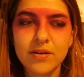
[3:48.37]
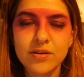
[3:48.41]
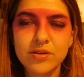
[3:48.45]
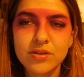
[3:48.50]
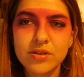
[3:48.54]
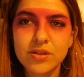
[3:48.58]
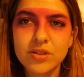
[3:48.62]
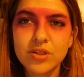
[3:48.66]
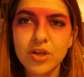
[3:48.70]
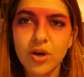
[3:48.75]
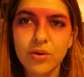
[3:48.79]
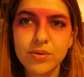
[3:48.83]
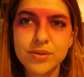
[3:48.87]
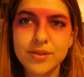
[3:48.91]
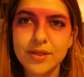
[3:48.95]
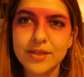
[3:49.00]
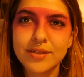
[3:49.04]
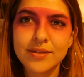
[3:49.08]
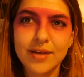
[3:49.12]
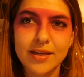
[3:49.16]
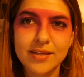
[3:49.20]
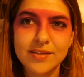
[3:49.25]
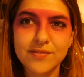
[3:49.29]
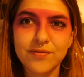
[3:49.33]
so
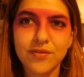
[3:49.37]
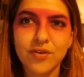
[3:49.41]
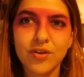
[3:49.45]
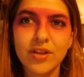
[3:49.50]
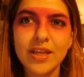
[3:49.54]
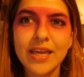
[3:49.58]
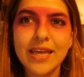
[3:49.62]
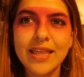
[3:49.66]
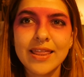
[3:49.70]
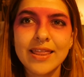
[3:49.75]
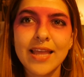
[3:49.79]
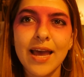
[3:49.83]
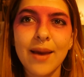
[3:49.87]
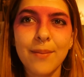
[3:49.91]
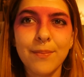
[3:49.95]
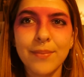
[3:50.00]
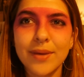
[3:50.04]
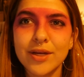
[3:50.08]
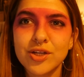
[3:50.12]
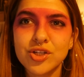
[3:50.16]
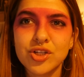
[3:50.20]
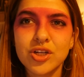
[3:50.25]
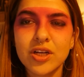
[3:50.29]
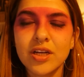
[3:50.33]
successful in that
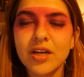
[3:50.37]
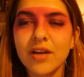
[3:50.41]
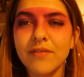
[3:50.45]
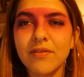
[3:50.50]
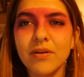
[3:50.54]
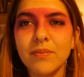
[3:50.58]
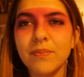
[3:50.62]
mission of